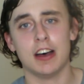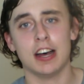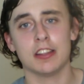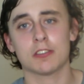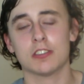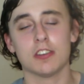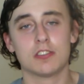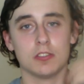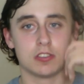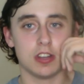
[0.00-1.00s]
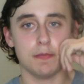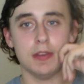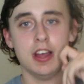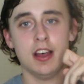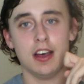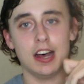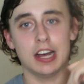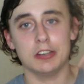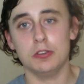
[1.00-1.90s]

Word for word: Uh, also some uh,